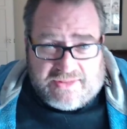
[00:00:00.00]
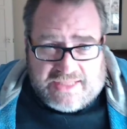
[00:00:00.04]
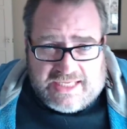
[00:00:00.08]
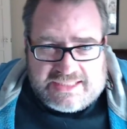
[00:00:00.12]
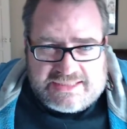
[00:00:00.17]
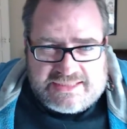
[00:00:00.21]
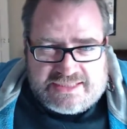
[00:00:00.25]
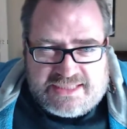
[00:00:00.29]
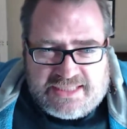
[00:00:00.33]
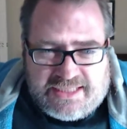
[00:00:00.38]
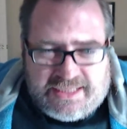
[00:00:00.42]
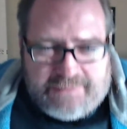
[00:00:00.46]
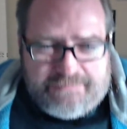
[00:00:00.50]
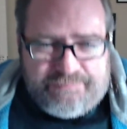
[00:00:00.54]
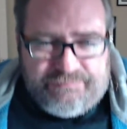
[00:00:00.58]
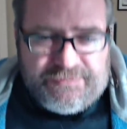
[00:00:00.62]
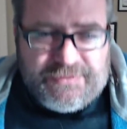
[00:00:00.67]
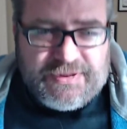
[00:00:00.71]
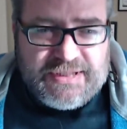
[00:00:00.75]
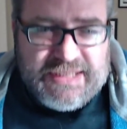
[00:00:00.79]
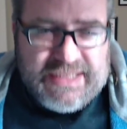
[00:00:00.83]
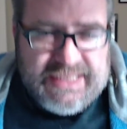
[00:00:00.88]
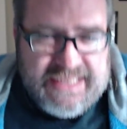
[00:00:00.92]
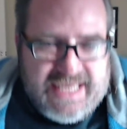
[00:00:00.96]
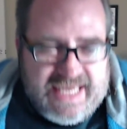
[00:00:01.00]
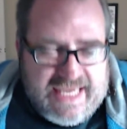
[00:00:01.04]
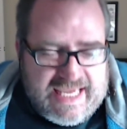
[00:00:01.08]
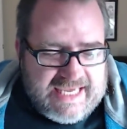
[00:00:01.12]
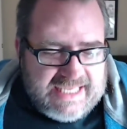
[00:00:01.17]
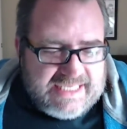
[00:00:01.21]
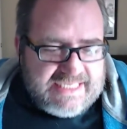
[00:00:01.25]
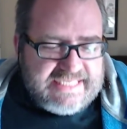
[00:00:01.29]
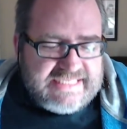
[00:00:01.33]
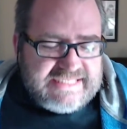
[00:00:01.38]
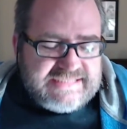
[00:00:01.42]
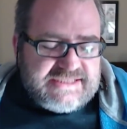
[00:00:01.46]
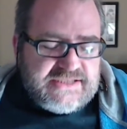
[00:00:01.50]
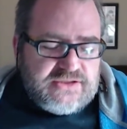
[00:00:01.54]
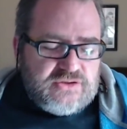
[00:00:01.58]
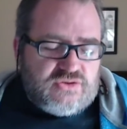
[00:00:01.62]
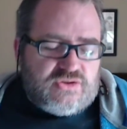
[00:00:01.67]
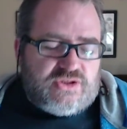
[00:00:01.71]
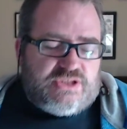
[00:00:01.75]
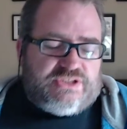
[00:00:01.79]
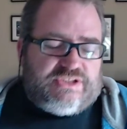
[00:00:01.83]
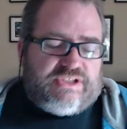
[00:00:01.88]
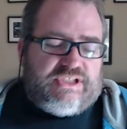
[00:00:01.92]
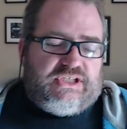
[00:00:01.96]
that's them. And it's
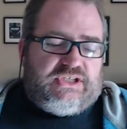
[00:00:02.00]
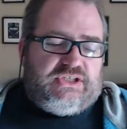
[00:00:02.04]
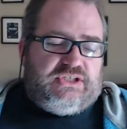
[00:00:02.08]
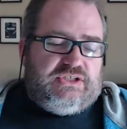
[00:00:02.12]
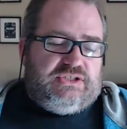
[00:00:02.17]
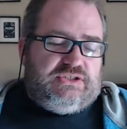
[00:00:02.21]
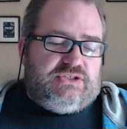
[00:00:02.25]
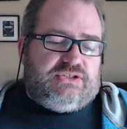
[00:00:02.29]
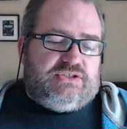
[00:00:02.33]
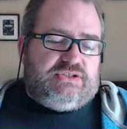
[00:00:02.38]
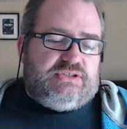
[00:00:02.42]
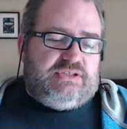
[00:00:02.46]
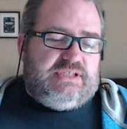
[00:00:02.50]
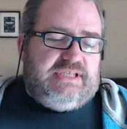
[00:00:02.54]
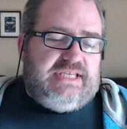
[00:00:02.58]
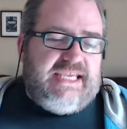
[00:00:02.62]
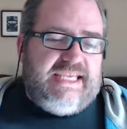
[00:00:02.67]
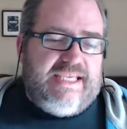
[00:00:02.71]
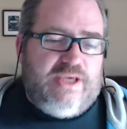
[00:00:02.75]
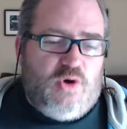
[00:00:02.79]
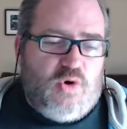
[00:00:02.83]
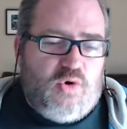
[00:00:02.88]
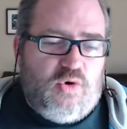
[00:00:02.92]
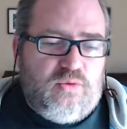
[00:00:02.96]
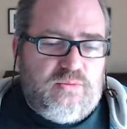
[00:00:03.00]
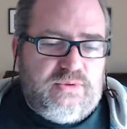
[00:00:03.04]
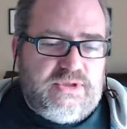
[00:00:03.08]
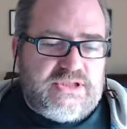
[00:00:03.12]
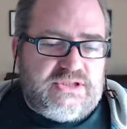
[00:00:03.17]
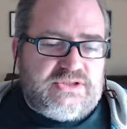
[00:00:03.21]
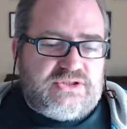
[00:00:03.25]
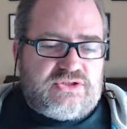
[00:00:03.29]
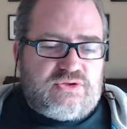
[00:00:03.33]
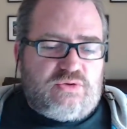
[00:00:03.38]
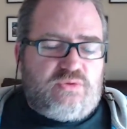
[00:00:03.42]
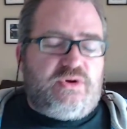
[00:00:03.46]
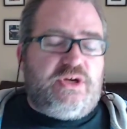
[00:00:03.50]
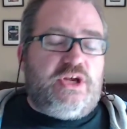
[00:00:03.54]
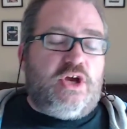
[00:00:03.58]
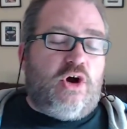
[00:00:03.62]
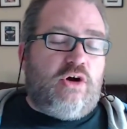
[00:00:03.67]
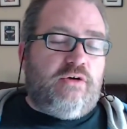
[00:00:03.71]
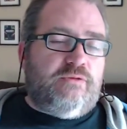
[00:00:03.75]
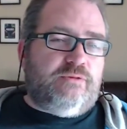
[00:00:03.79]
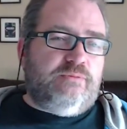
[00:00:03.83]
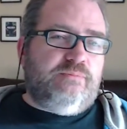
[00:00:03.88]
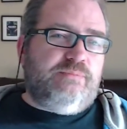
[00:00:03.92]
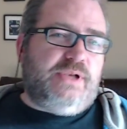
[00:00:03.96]
interesting because he always, or he
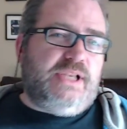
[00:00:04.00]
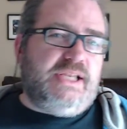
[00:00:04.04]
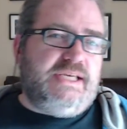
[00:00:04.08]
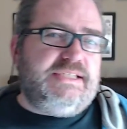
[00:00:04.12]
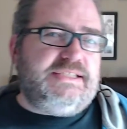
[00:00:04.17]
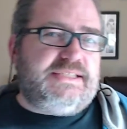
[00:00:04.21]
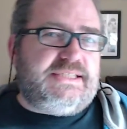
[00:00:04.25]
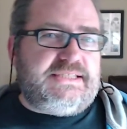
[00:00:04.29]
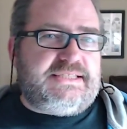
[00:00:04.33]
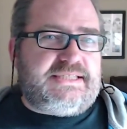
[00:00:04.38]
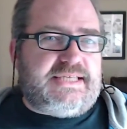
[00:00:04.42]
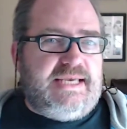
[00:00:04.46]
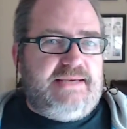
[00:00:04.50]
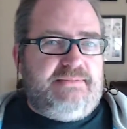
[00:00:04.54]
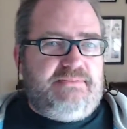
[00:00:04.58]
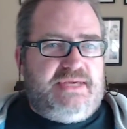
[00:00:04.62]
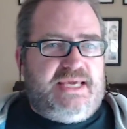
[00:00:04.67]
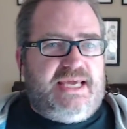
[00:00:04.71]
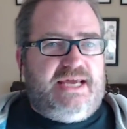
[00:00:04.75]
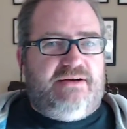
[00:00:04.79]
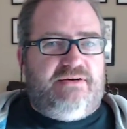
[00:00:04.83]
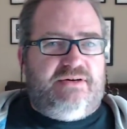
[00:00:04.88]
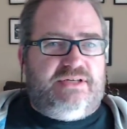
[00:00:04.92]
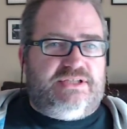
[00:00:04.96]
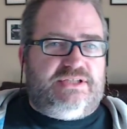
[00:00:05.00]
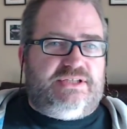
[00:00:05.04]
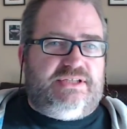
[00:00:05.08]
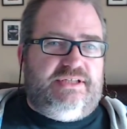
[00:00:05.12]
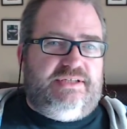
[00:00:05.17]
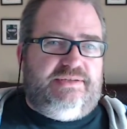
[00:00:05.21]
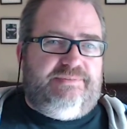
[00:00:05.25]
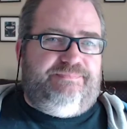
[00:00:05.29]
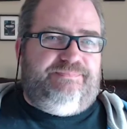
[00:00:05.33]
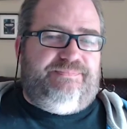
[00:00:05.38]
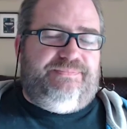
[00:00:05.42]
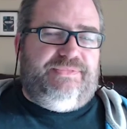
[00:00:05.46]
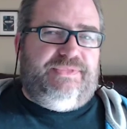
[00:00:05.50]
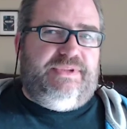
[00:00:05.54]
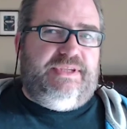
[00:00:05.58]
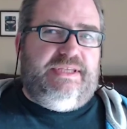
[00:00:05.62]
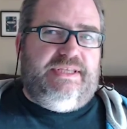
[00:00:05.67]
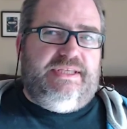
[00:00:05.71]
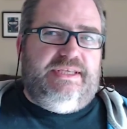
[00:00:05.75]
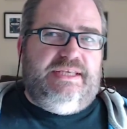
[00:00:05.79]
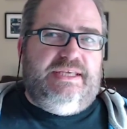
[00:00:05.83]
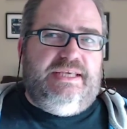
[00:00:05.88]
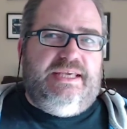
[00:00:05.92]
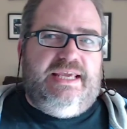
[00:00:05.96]
often plays the same character.
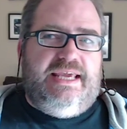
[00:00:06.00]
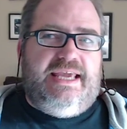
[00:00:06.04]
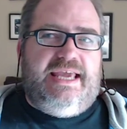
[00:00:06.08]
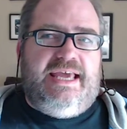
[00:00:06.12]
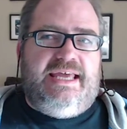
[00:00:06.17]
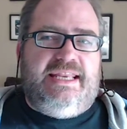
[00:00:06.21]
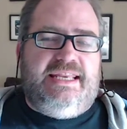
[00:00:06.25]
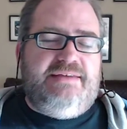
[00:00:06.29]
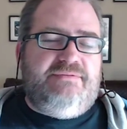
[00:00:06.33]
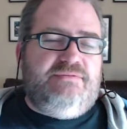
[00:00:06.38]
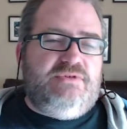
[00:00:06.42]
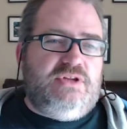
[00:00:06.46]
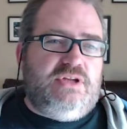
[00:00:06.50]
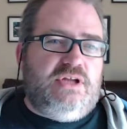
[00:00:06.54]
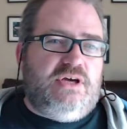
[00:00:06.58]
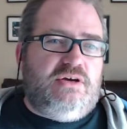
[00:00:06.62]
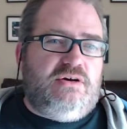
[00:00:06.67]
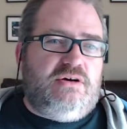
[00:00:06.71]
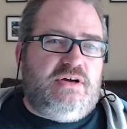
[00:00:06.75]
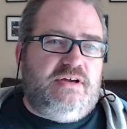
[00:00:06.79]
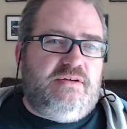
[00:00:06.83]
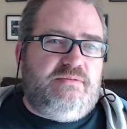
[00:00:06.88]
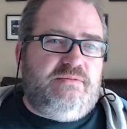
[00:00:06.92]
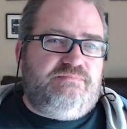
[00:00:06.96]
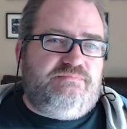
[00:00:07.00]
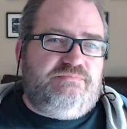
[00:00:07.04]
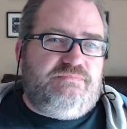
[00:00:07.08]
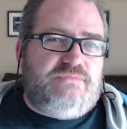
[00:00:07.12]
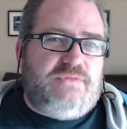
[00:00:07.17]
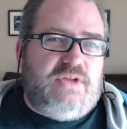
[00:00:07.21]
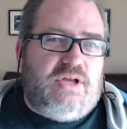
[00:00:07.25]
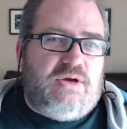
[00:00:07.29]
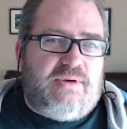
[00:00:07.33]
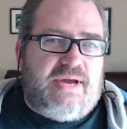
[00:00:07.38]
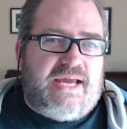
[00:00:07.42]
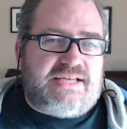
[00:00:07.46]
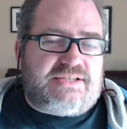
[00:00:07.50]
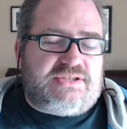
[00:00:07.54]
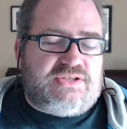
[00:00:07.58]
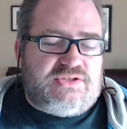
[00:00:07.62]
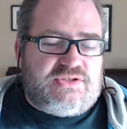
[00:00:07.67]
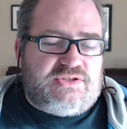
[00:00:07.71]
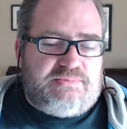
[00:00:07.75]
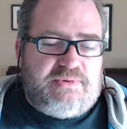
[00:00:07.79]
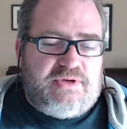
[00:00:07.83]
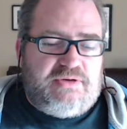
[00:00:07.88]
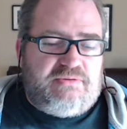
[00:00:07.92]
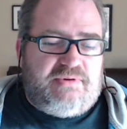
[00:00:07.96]
And even though I know
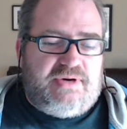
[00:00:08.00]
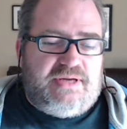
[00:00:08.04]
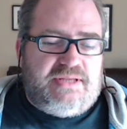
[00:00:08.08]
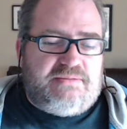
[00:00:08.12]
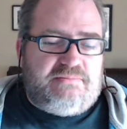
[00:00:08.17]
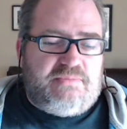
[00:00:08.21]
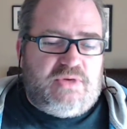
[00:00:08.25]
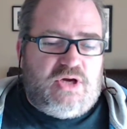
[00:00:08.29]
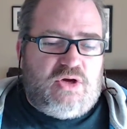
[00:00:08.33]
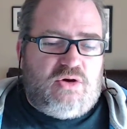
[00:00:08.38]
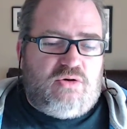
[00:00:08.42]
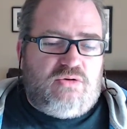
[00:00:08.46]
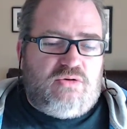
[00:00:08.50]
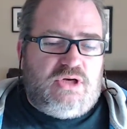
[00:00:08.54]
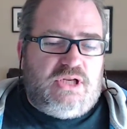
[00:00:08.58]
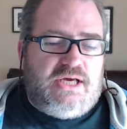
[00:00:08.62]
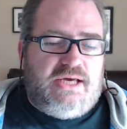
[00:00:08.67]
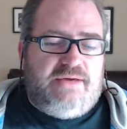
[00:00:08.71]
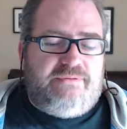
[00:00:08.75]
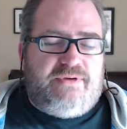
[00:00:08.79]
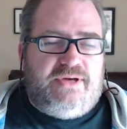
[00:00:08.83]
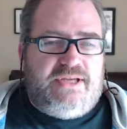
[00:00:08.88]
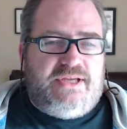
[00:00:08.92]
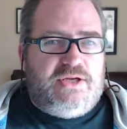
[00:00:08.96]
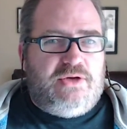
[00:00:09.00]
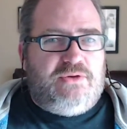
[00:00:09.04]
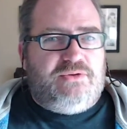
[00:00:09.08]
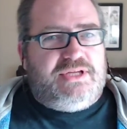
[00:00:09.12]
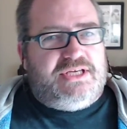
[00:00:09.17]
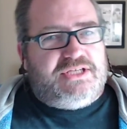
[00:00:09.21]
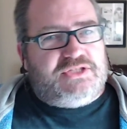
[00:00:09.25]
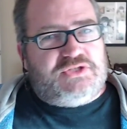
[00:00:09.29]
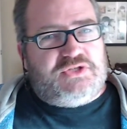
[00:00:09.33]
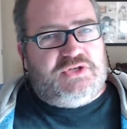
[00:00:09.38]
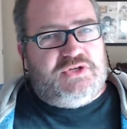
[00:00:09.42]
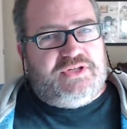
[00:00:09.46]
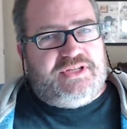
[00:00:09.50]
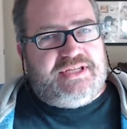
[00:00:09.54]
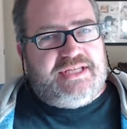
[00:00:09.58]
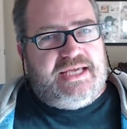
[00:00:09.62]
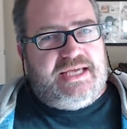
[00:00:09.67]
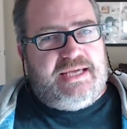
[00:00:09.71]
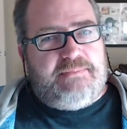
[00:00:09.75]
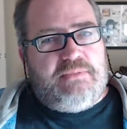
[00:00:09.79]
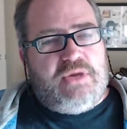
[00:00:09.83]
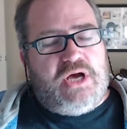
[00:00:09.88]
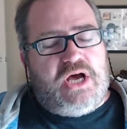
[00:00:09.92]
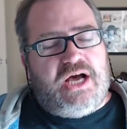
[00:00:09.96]
actors have been around them my whole life, I know that's not
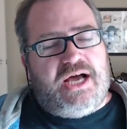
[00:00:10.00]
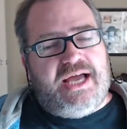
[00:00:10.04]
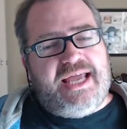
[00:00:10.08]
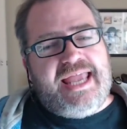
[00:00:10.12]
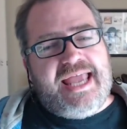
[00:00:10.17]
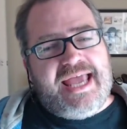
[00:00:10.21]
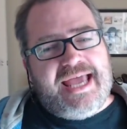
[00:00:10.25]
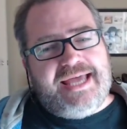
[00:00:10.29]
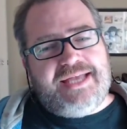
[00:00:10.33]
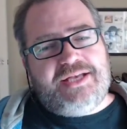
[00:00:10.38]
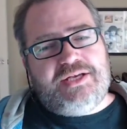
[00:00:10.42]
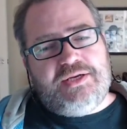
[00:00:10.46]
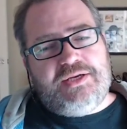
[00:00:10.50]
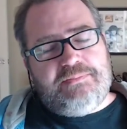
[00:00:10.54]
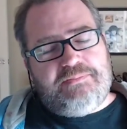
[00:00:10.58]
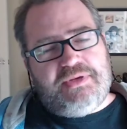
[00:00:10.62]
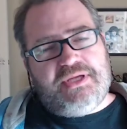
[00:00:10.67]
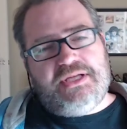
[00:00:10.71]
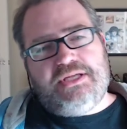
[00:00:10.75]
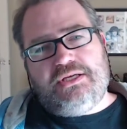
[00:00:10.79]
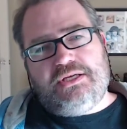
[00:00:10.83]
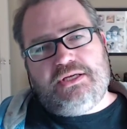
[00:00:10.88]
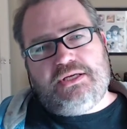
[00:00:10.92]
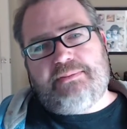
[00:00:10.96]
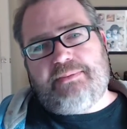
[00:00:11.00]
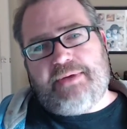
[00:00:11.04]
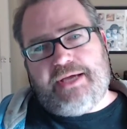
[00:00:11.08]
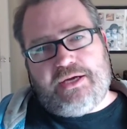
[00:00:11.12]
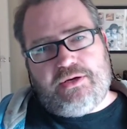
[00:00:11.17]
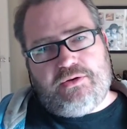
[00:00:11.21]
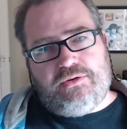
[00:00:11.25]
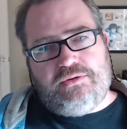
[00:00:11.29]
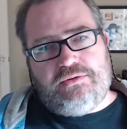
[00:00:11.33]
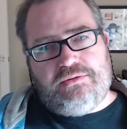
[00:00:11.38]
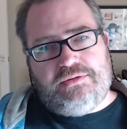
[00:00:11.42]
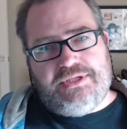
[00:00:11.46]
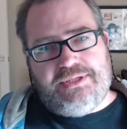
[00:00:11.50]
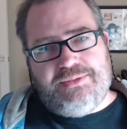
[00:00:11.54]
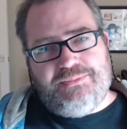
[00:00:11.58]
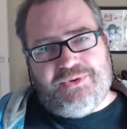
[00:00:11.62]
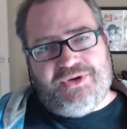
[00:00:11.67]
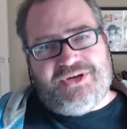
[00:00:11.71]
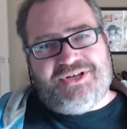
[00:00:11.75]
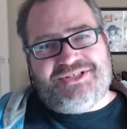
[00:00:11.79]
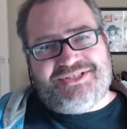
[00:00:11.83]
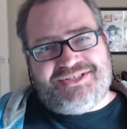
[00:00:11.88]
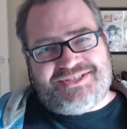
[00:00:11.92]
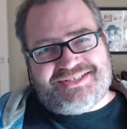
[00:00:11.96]
them. I had an opinion about who he
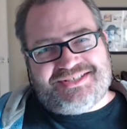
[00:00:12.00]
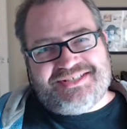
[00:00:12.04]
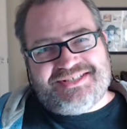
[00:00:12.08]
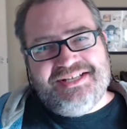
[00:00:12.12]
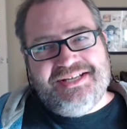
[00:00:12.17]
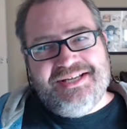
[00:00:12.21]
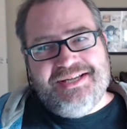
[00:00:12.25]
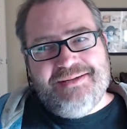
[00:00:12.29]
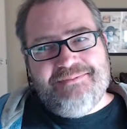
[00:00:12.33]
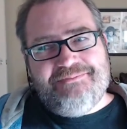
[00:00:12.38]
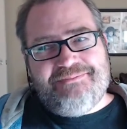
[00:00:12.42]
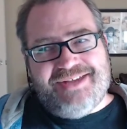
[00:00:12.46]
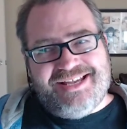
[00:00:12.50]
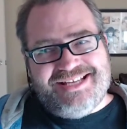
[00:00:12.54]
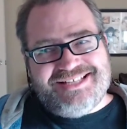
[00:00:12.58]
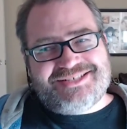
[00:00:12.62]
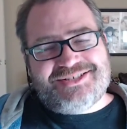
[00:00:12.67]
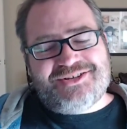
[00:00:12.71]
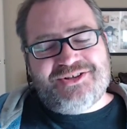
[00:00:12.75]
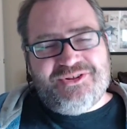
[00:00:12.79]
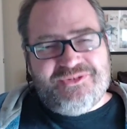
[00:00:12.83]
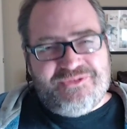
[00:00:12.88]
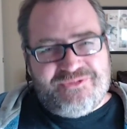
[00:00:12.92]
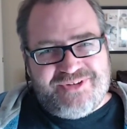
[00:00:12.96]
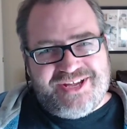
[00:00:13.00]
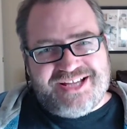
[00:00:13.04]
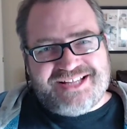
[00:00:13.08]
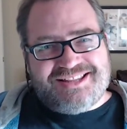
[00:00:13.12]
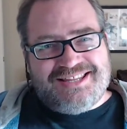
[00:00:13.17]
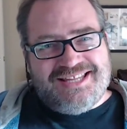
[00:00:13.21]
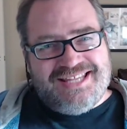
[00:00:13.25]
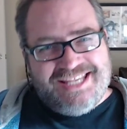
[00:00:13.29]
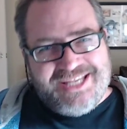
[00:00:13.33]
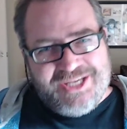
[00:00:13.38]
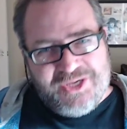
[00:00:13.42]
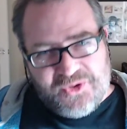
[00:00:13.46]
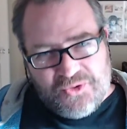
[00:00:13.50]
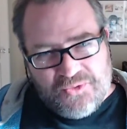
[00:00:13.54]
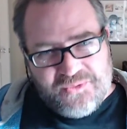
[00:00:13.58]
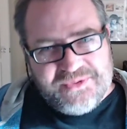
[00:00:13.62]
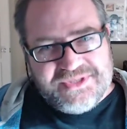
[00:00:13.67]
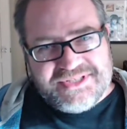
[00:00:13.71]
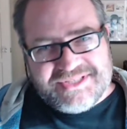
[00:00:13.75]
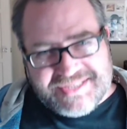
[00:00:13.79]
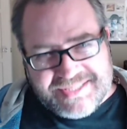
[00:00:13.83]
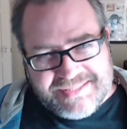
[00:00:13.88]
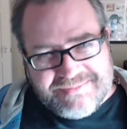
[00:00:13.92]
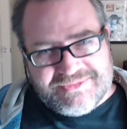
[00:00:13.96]
was based on the fact that he
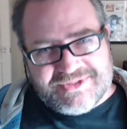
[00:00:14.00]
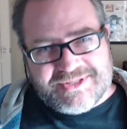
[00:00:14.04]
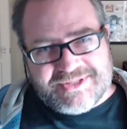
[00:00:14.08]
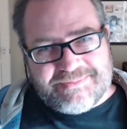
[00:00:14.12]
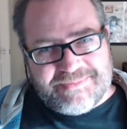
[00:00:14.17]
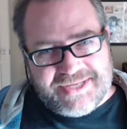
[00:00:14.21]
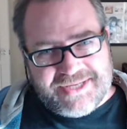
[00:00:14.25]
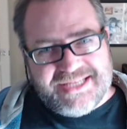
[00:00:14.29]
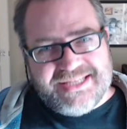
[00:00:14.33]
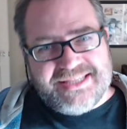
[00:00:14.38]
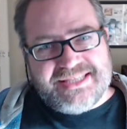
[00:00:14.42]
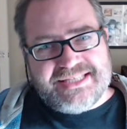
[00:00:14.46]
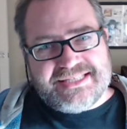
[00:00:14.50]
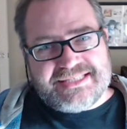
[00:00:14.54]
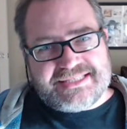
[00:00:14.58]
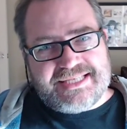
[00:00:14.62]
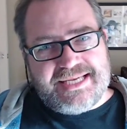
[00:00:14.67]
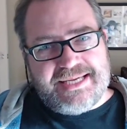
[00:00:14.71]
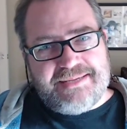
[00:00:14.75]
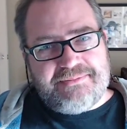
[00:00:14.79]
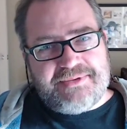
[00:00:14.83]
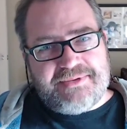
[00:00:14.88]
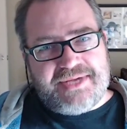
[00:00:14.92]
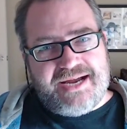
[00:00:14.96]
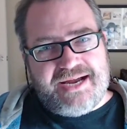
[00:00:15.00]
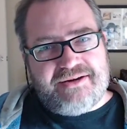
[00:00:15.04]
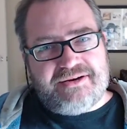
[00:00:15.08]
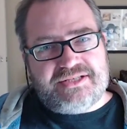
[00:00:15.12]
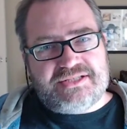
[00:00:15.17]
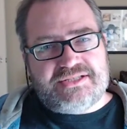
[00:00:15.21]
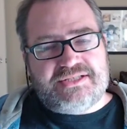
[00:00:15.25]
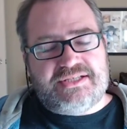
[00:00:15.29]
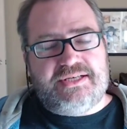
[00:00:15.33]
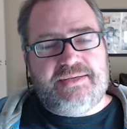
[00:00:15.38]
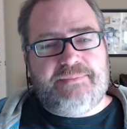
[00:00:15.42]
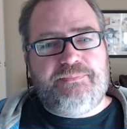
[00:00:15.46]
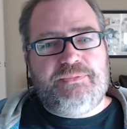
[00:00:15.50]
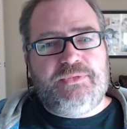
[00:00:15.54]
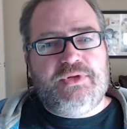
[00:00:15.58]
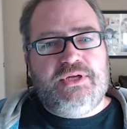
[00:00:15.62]
always seems to play this same character,